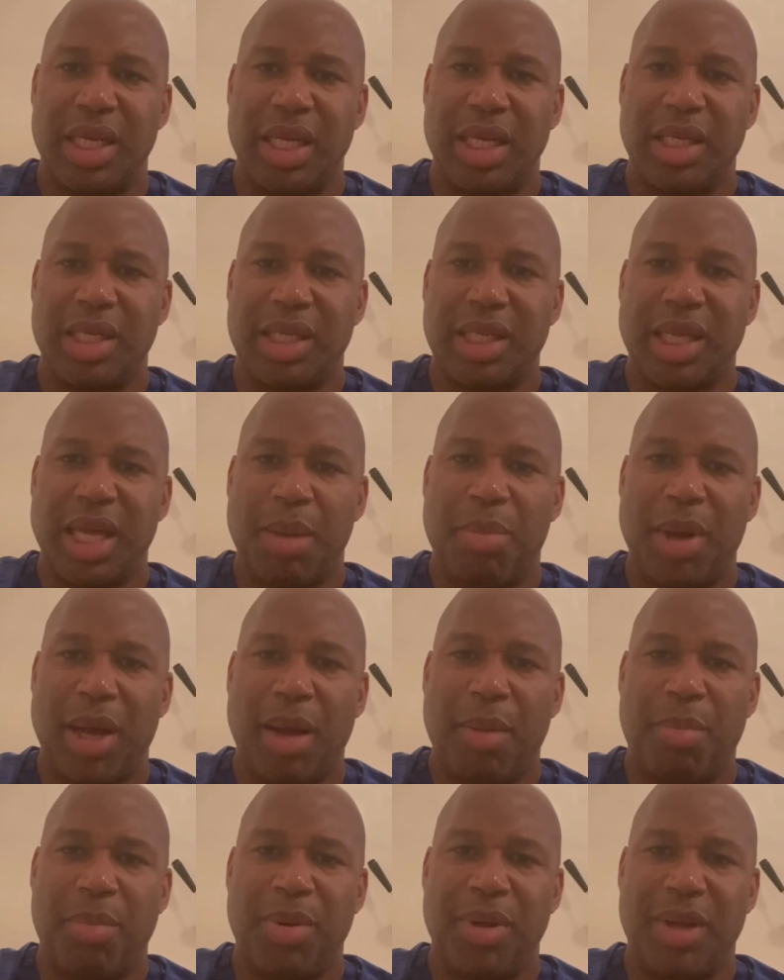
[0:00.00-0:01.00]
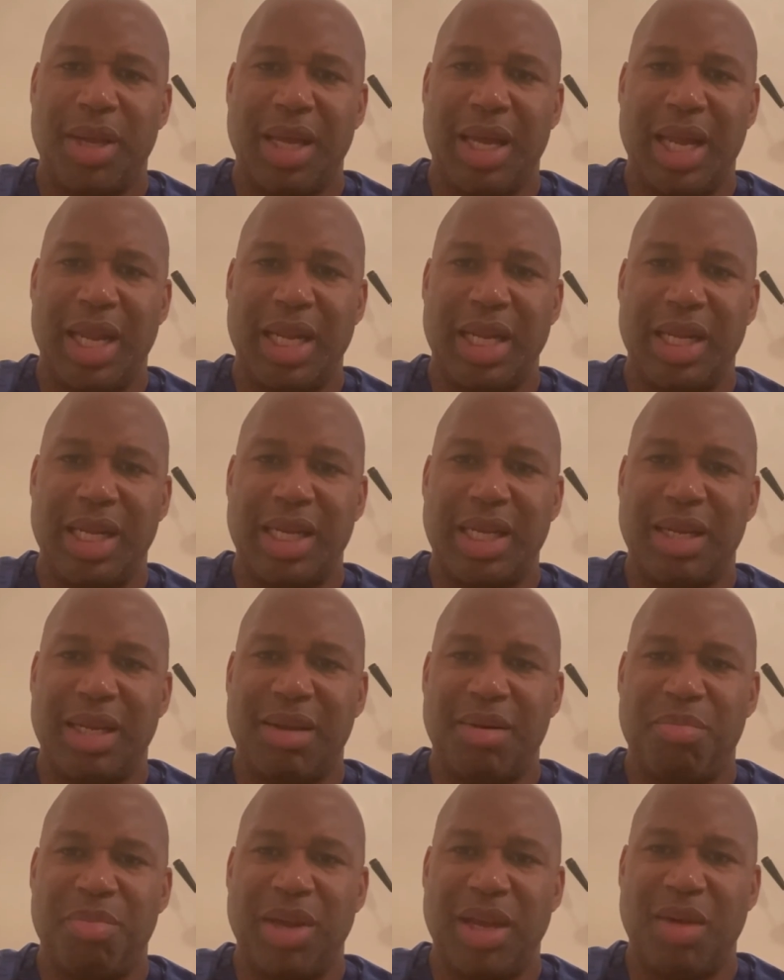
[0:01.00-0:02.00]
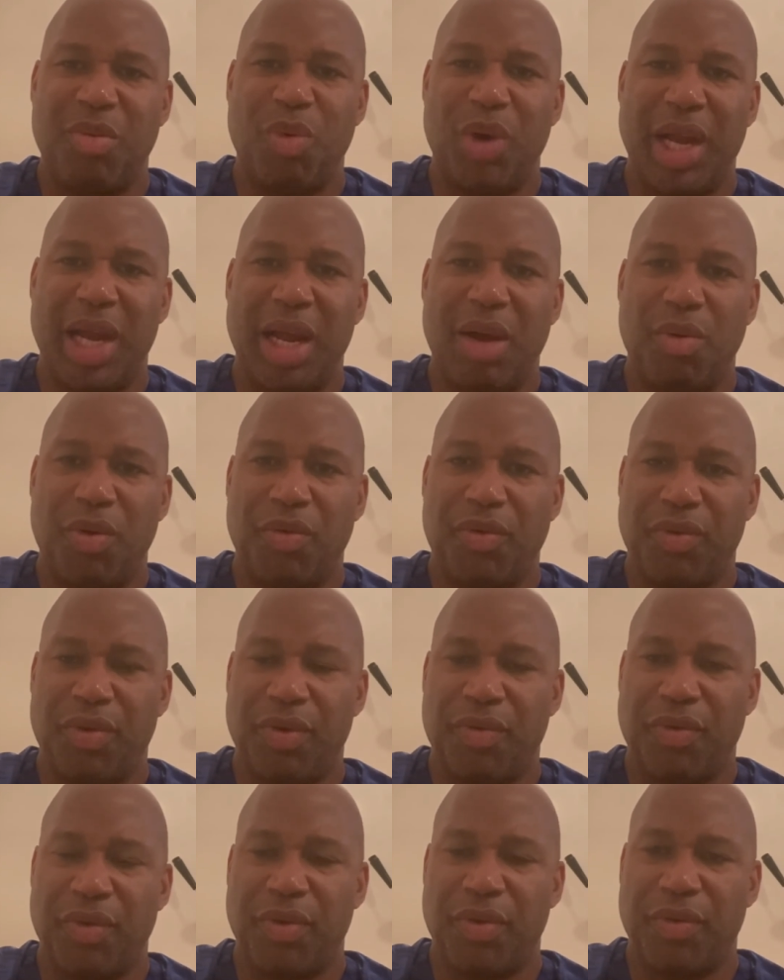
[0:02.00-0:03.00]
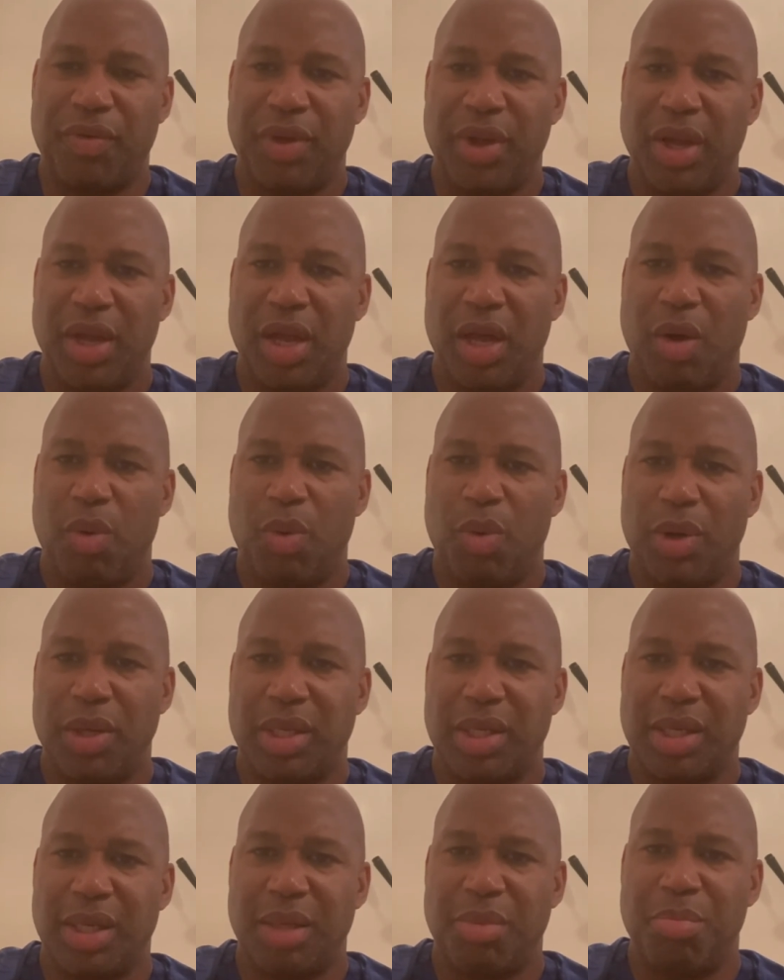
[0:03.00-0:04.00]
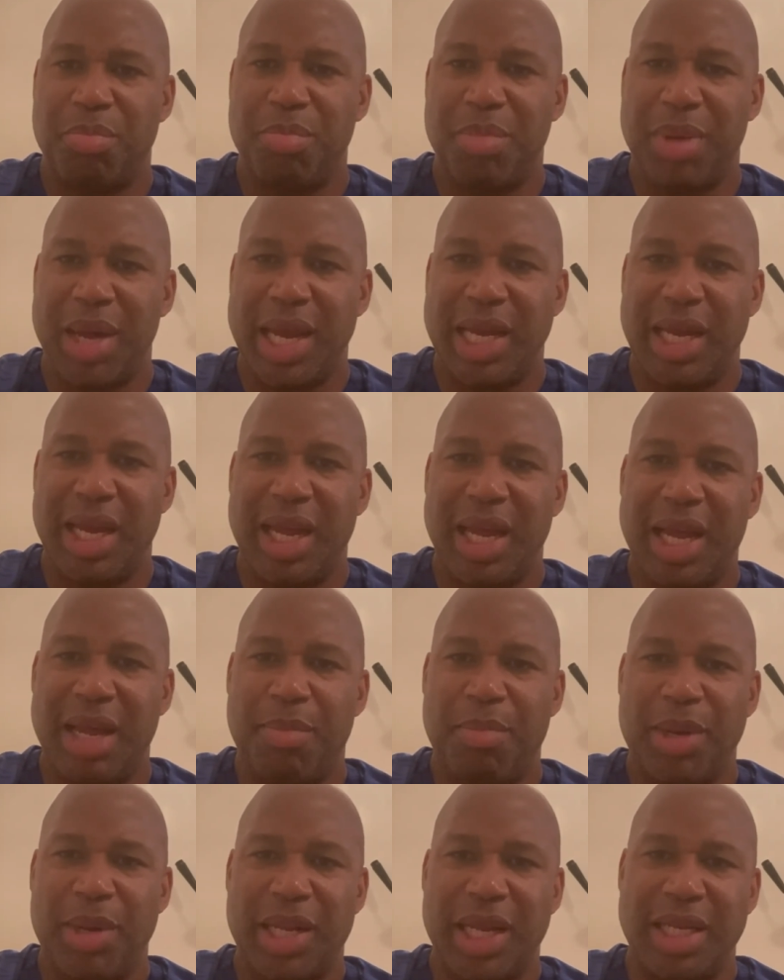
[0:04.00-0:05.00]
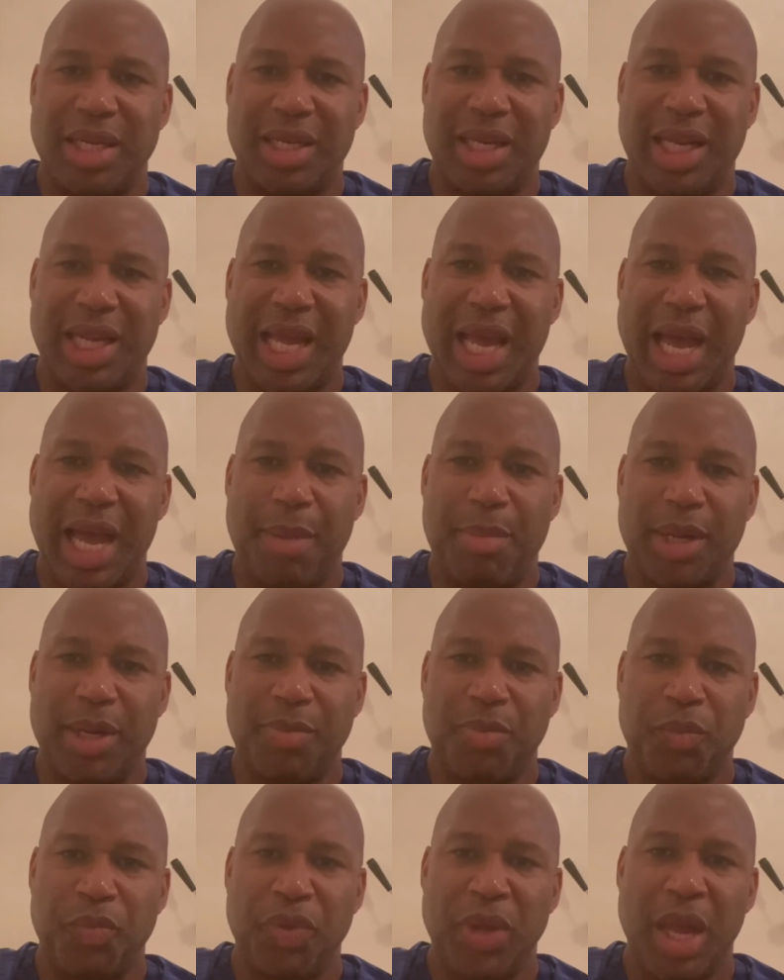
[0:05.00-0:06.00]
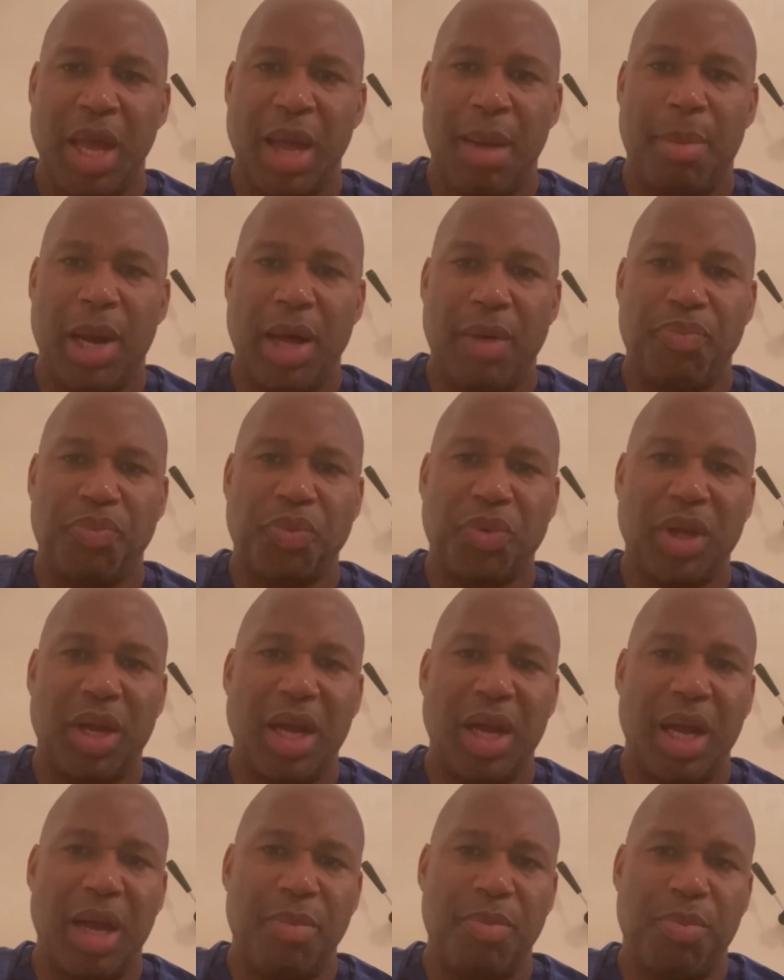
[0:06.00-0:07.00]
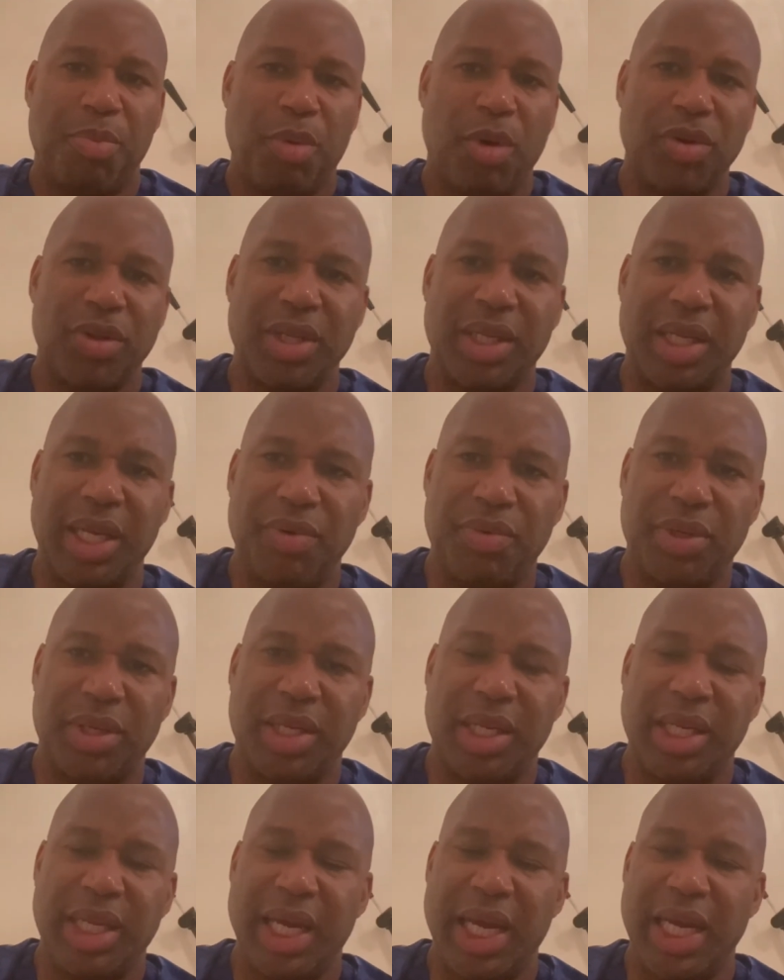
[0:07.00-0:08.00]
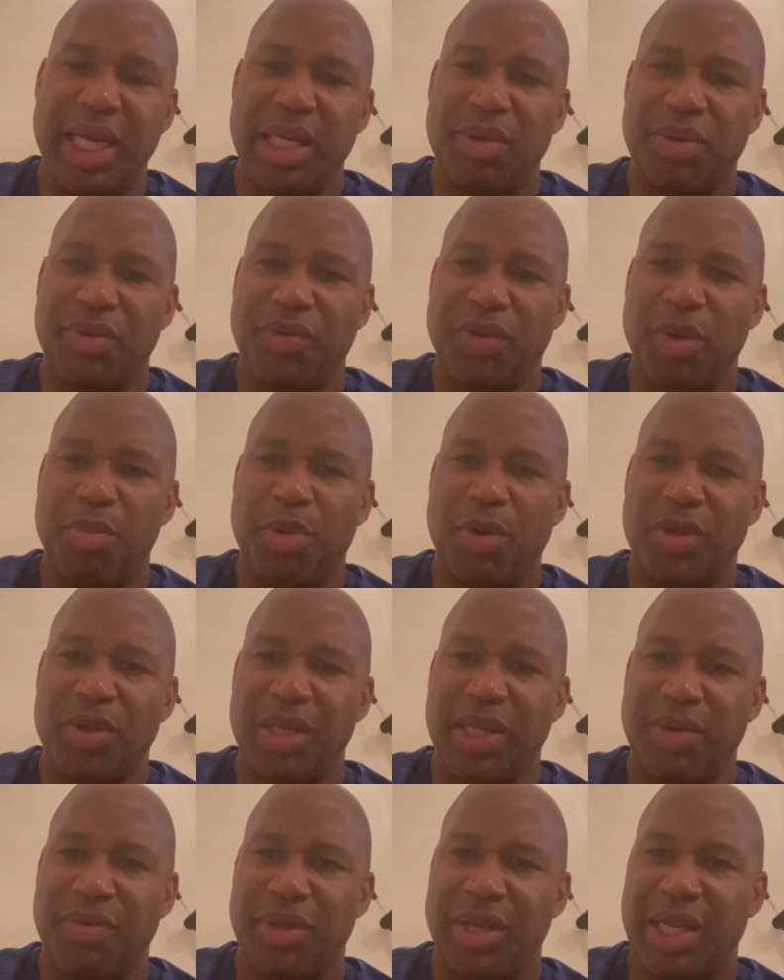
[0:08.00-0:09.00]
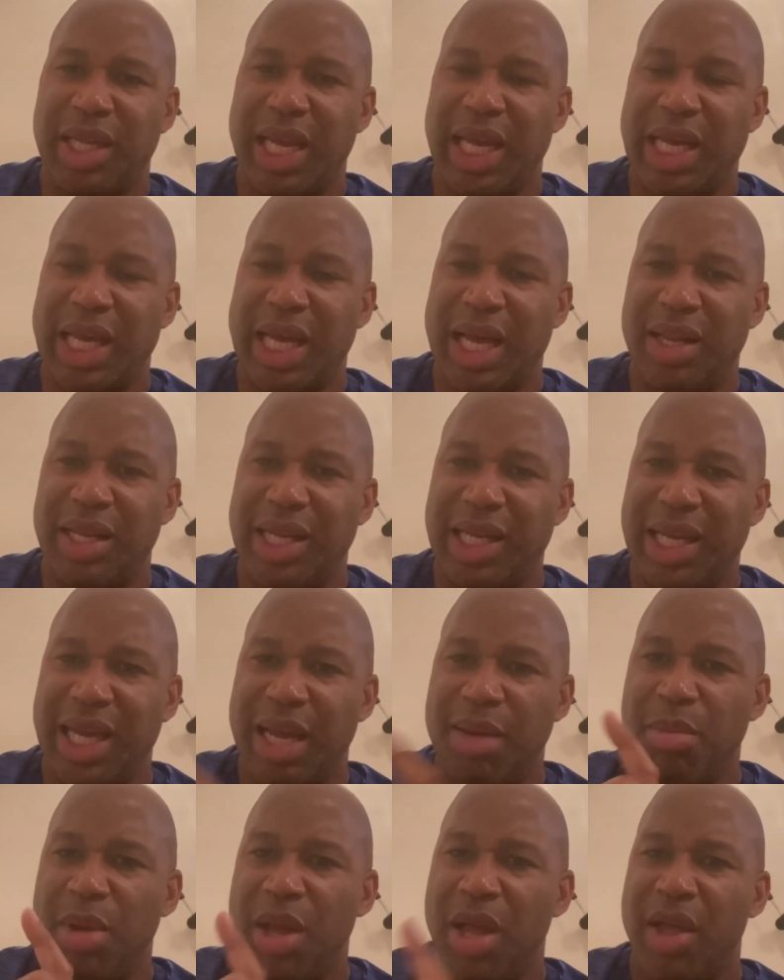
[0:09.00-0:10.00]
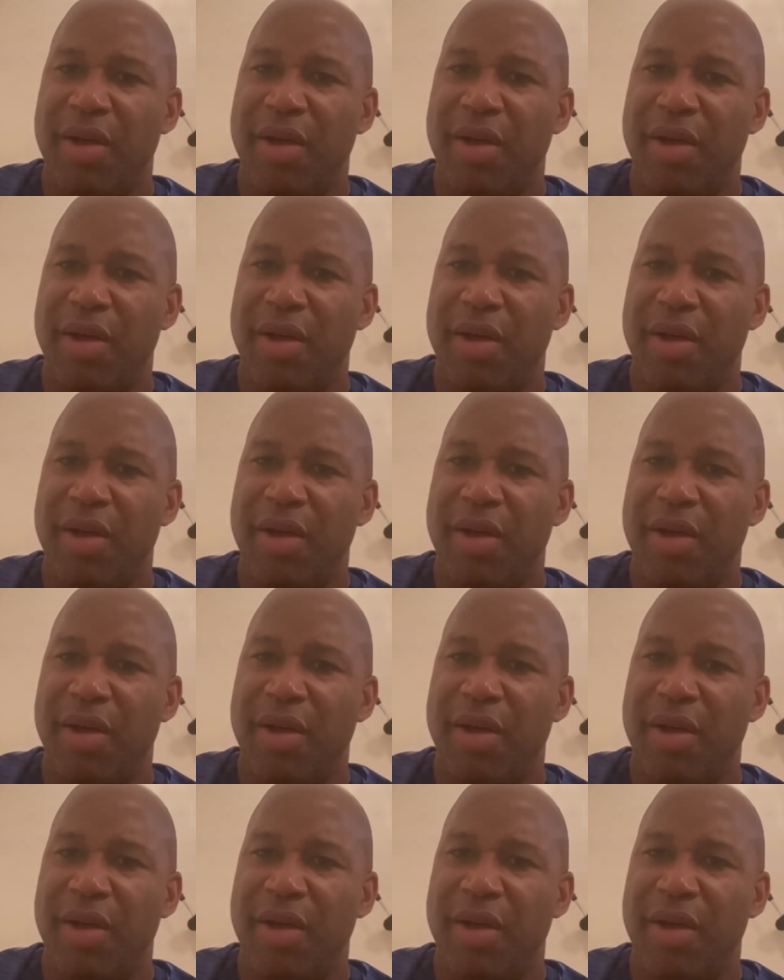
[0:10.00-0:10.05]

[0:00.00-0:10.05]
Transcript: step up and be aware of what may potentially happen. But positives today, there was a few positives to take out of the game.